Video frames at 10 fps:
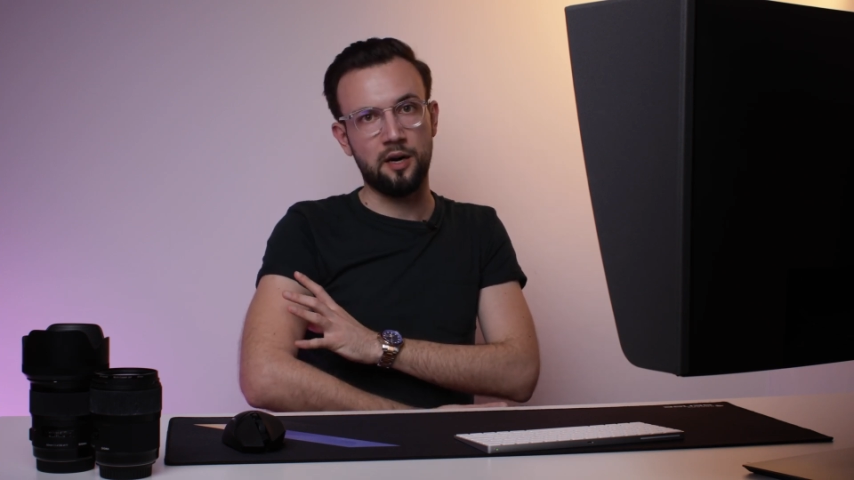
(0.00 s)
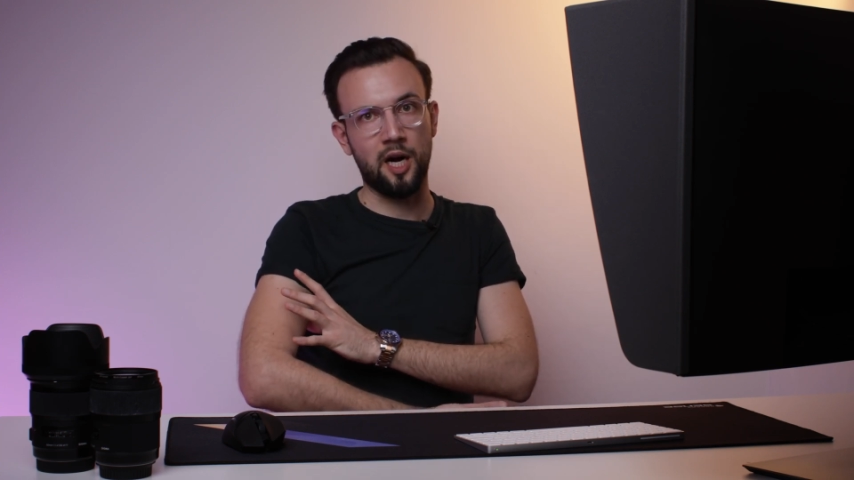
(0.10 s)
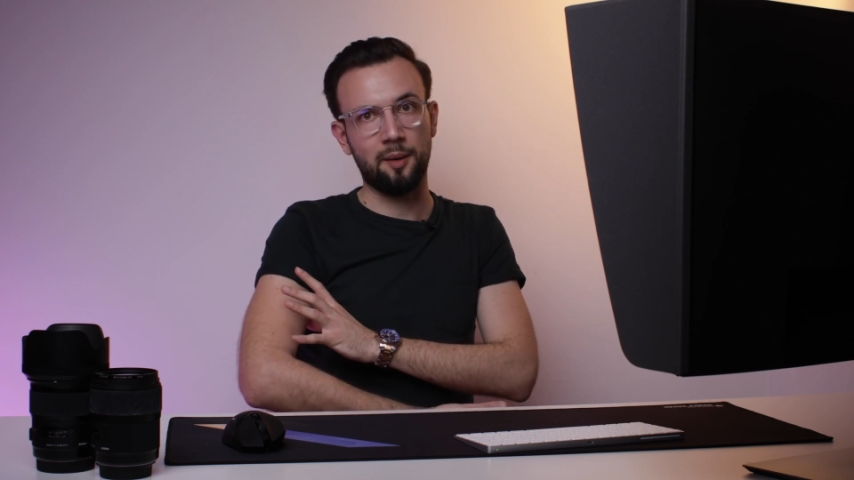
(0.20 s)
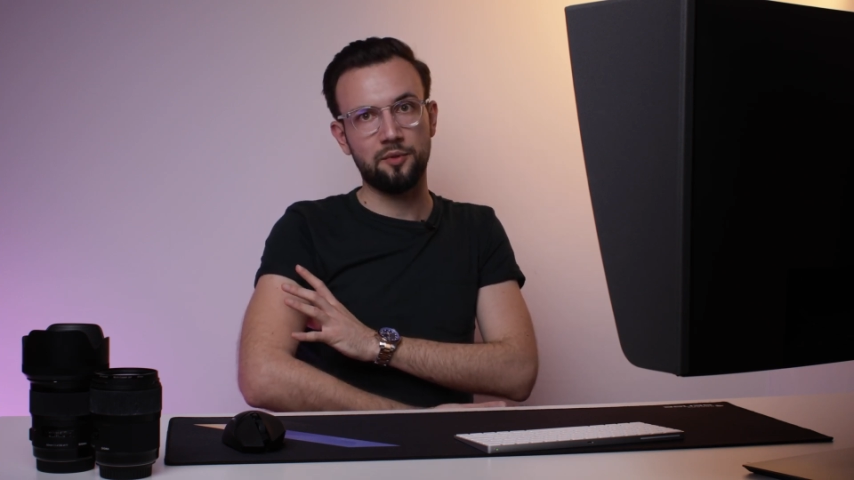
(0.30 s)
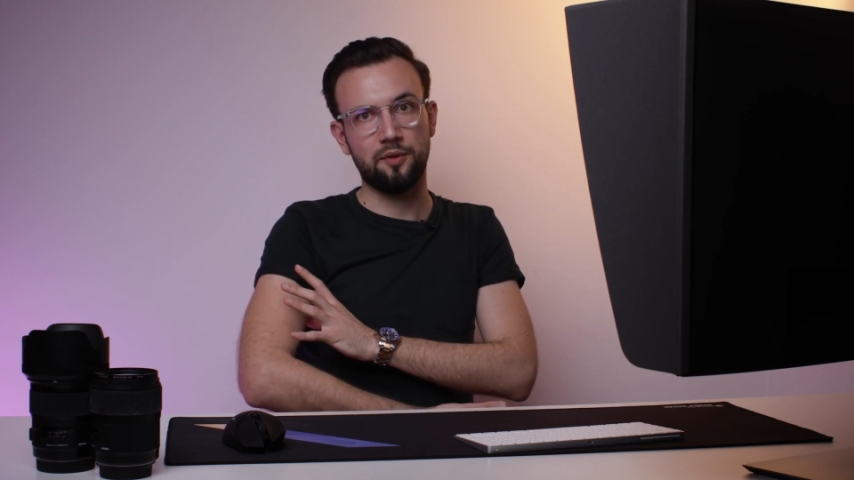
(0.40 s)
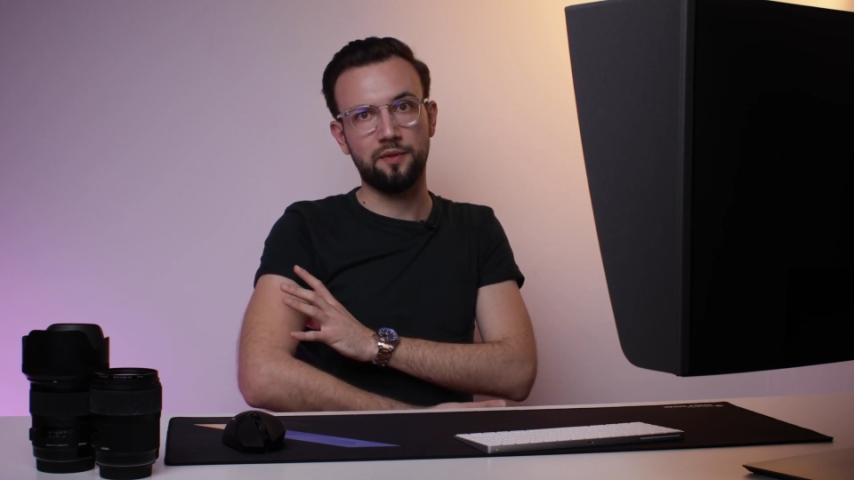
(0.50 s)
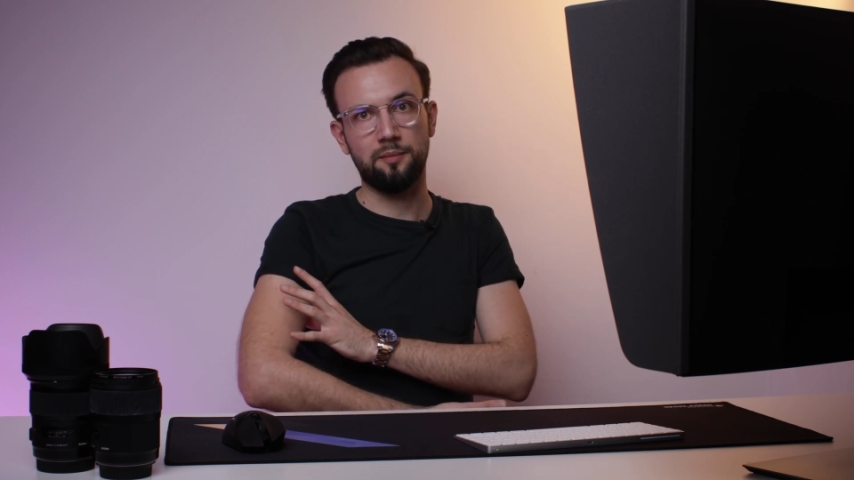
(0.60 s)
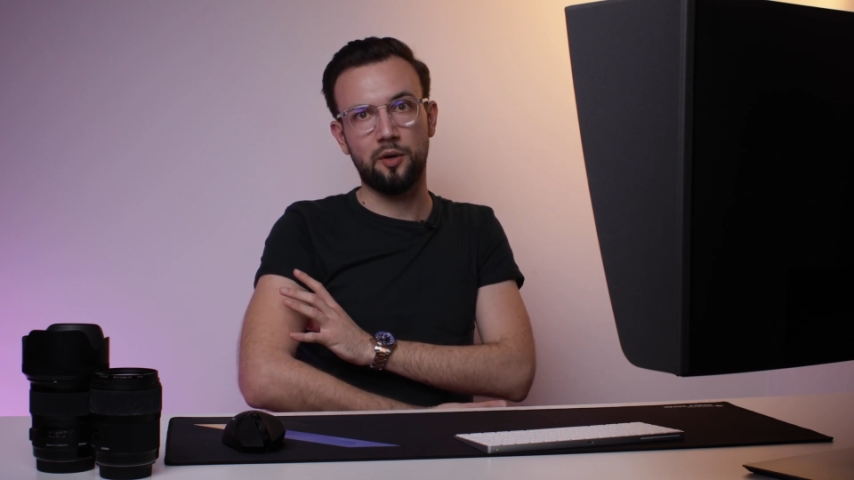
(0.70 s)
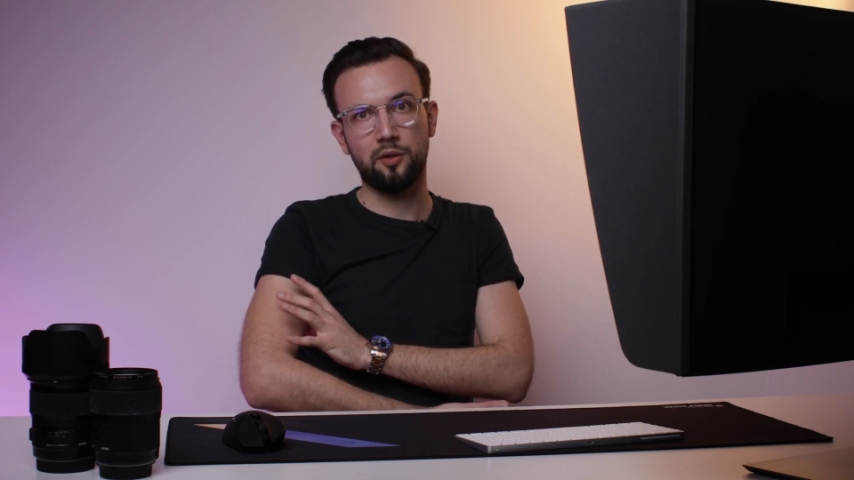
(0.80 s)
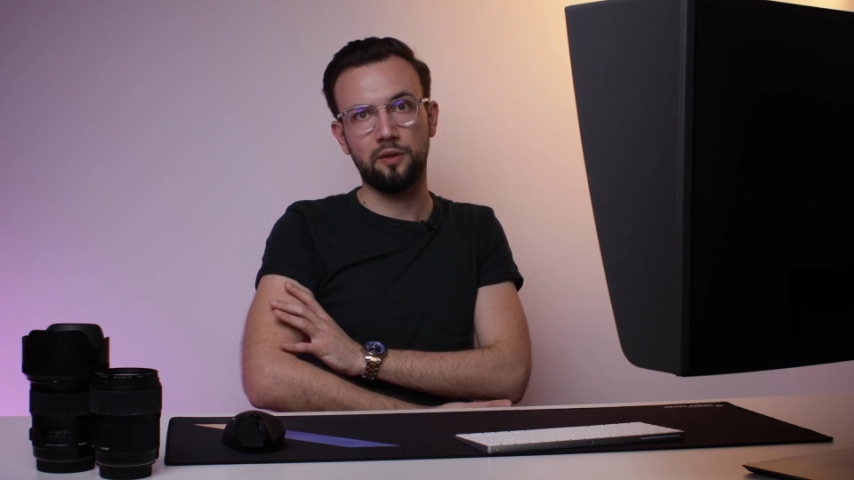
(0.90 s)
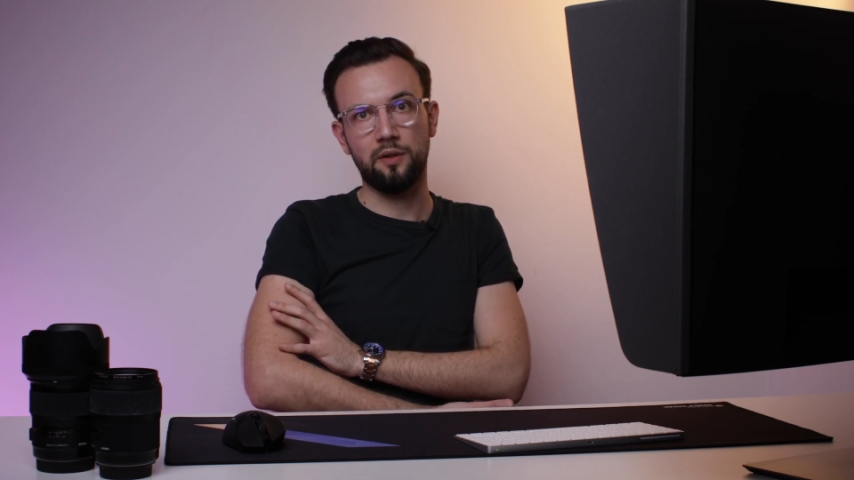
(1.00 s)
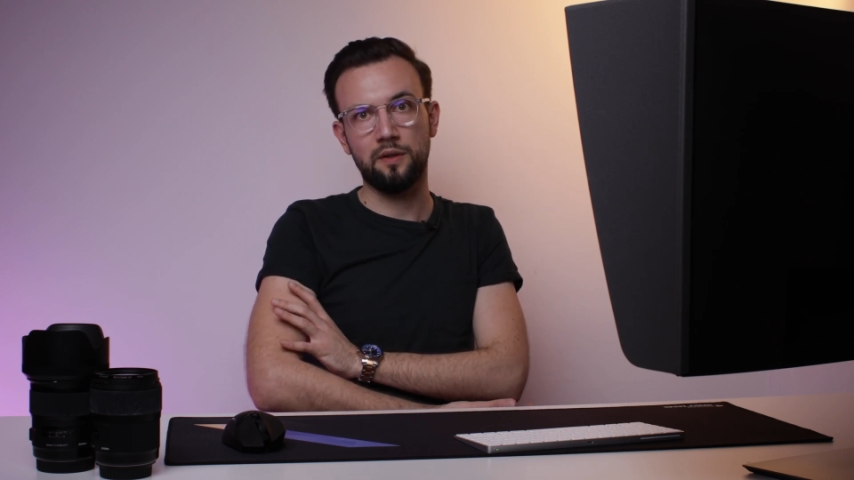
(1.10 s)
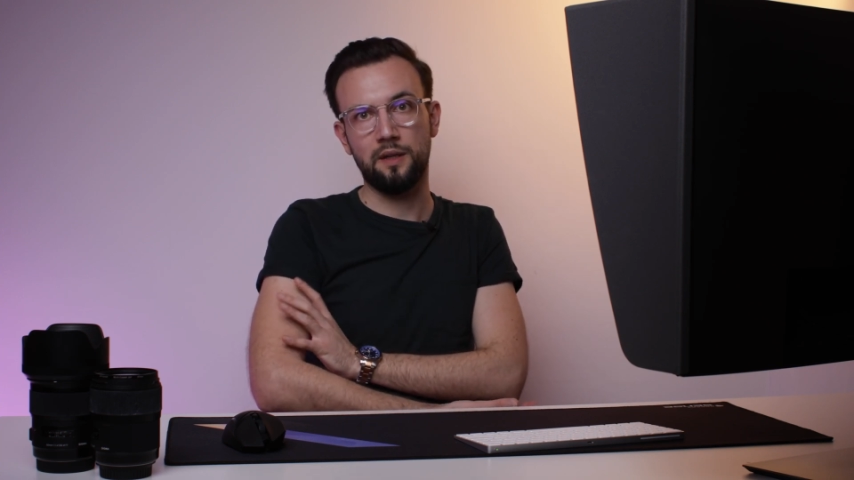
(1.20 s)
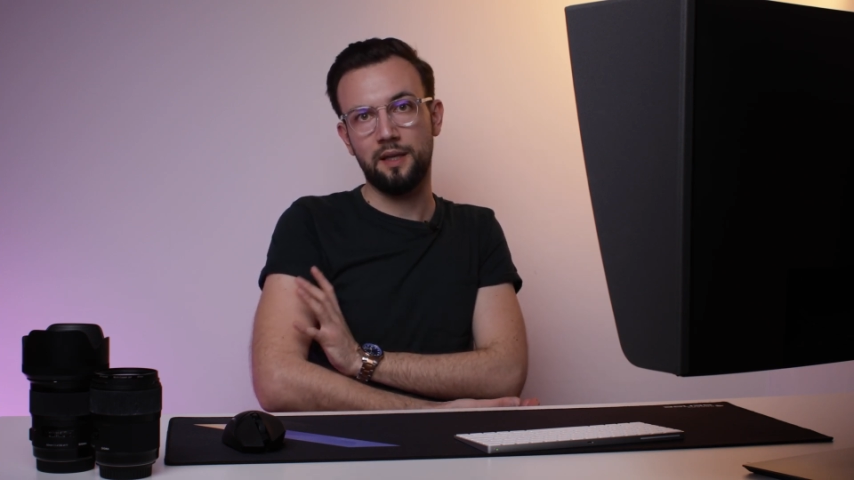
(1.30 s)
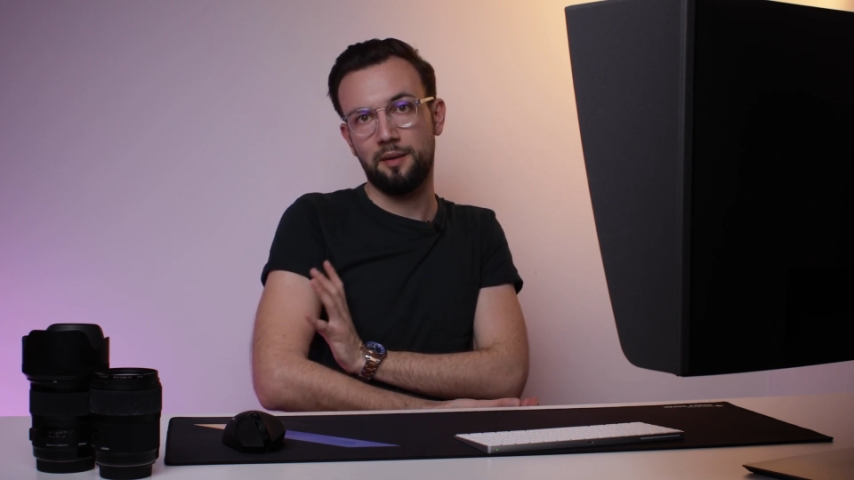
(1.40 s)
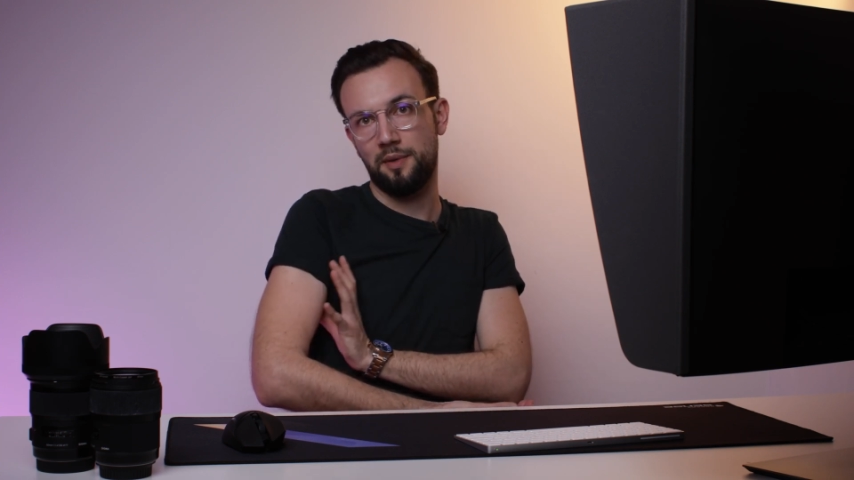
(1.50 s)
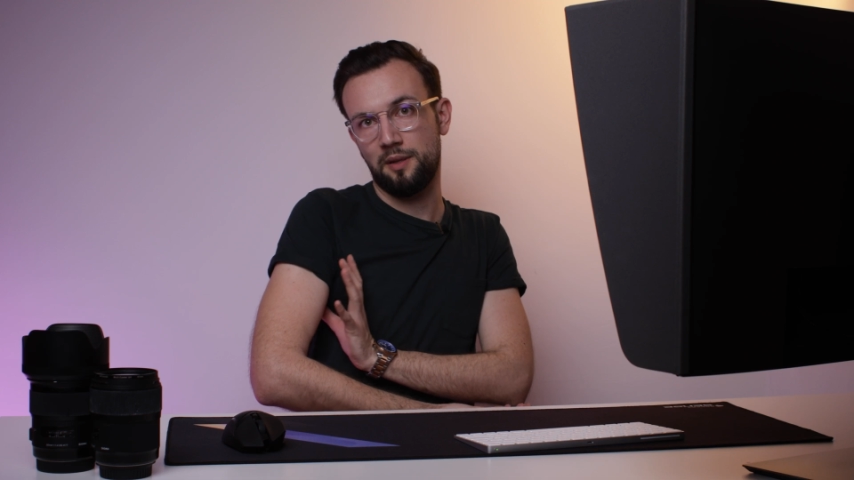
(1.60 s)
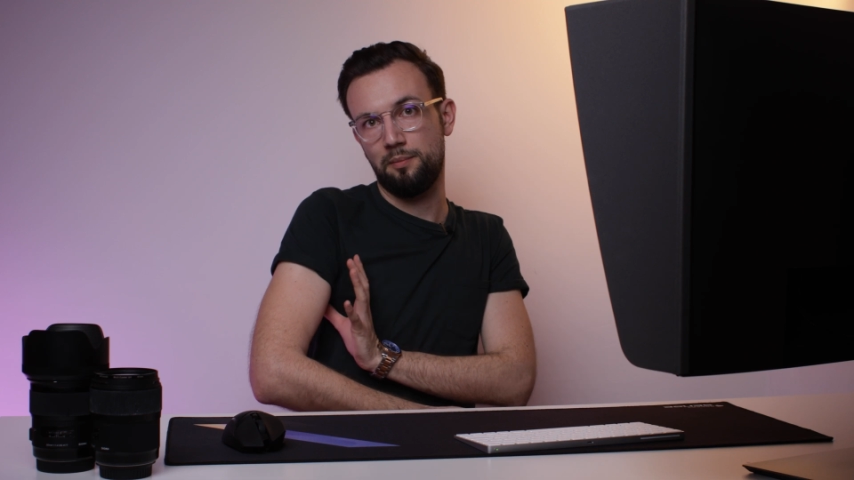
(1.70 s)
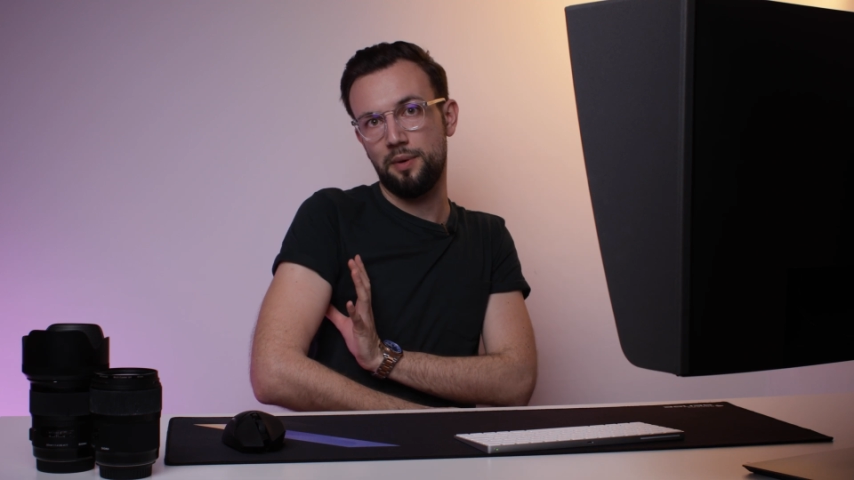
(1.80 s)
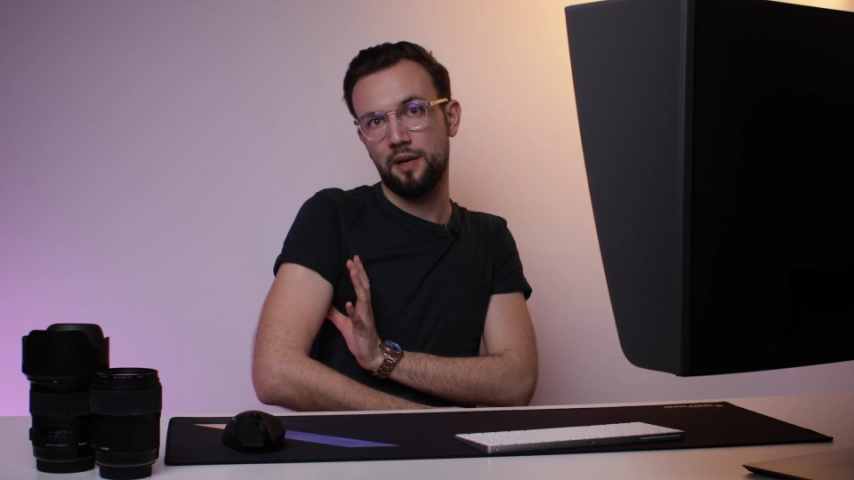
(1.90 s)
arms of the model a little
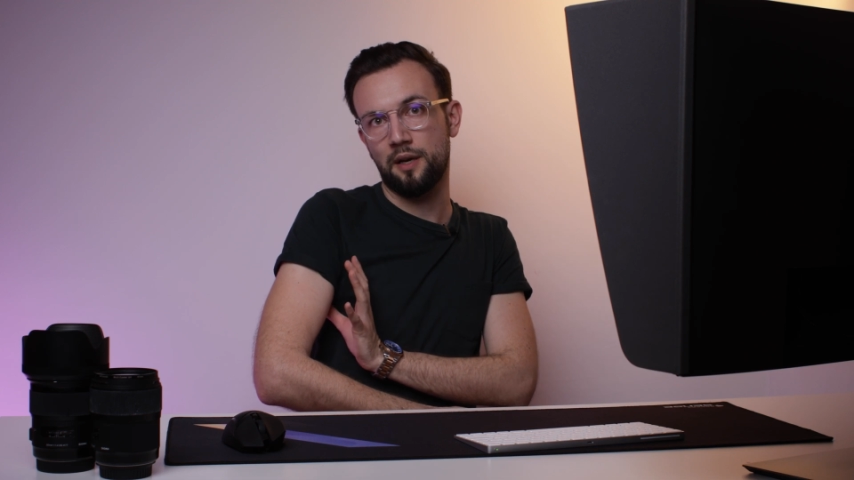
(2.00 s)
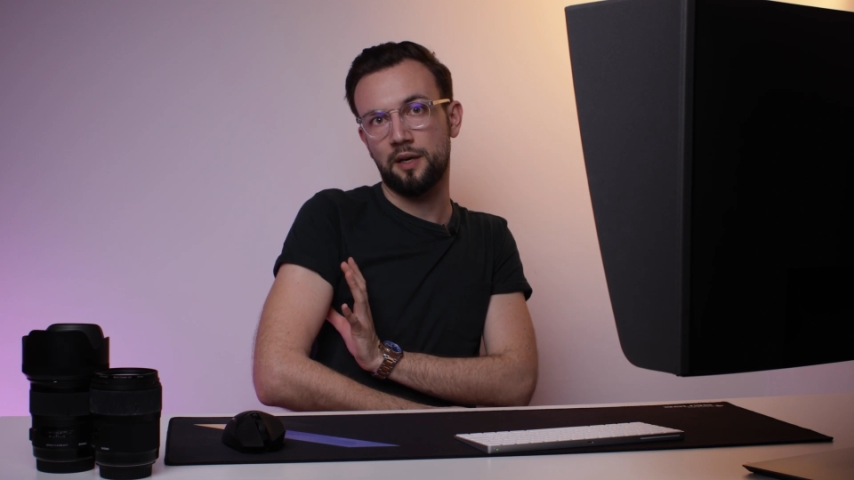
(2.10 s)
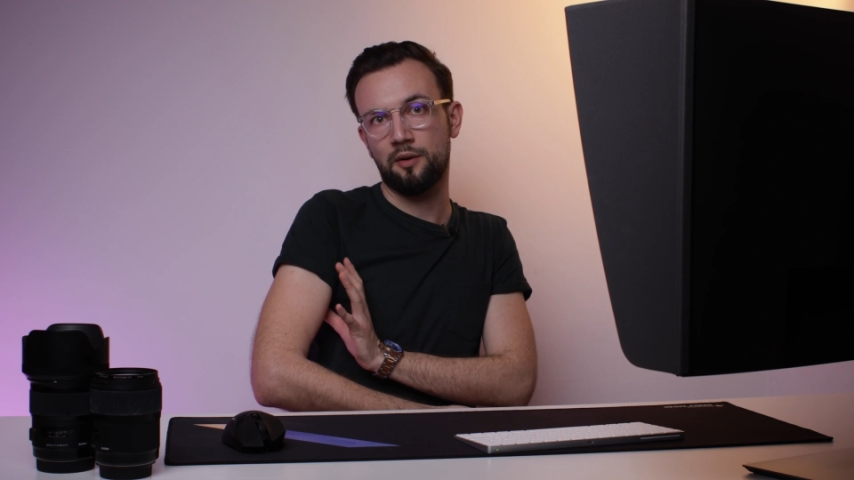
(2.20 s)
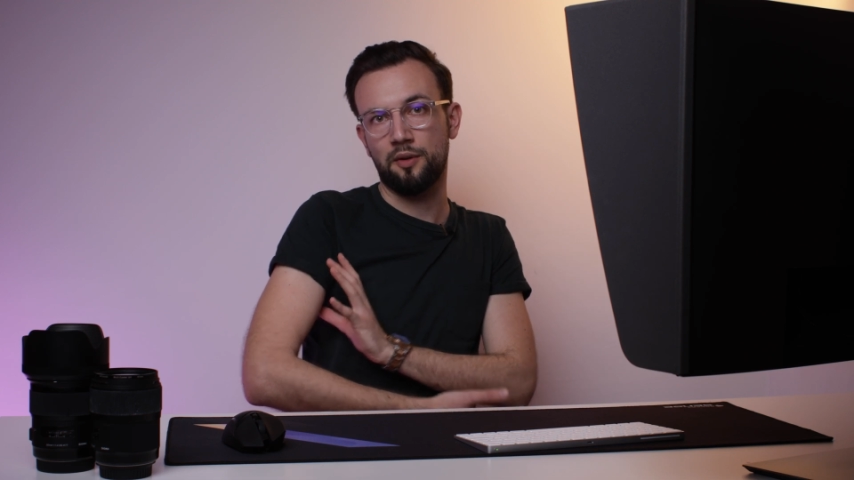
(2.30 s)
bit bigger,